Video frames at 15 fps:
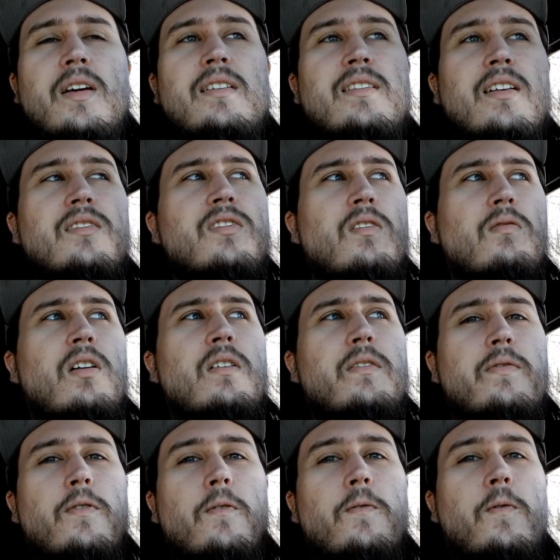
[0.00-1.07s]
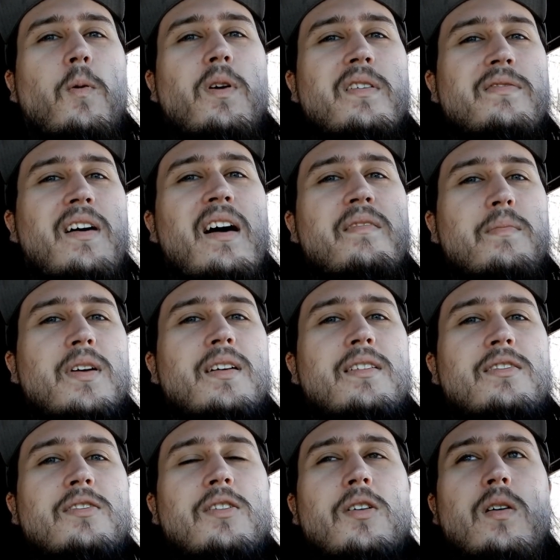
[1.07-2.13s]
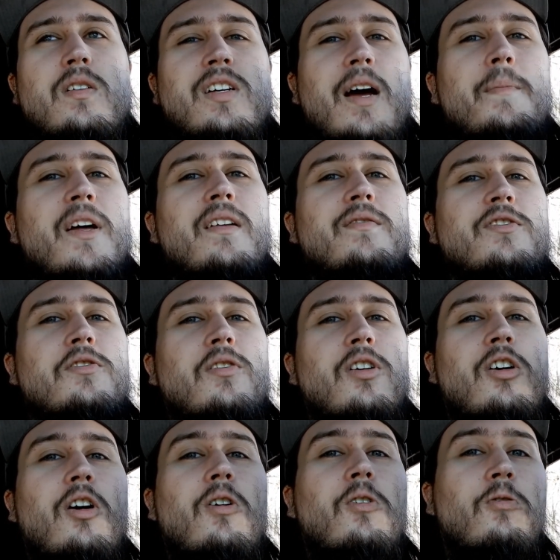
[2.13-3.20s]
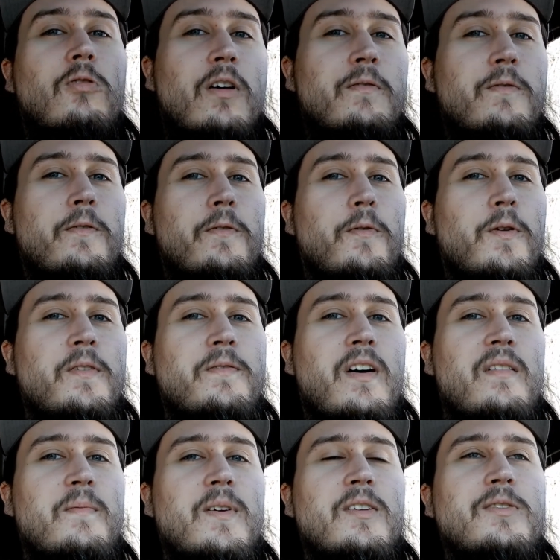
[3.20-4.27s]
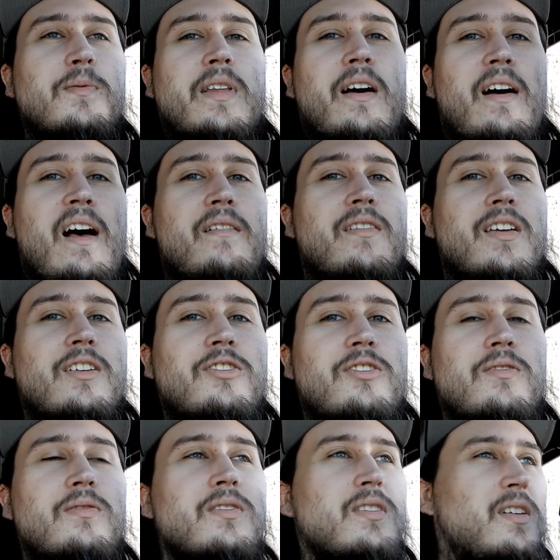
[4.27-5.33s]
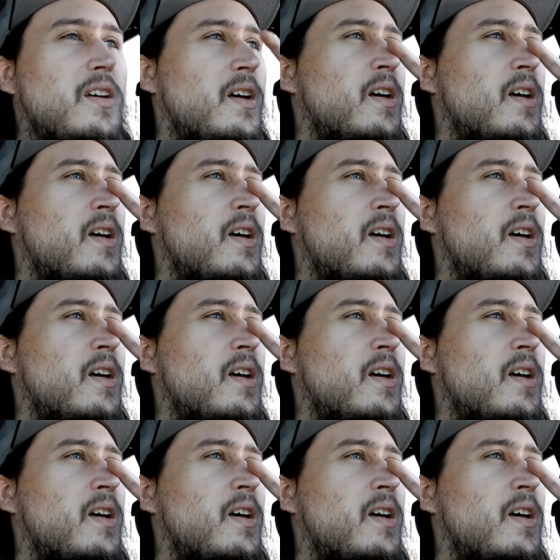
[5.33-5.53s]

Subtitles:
It says to run it for 45 minutes, which I'm not even sure the car will run for 45 minutes without having issues,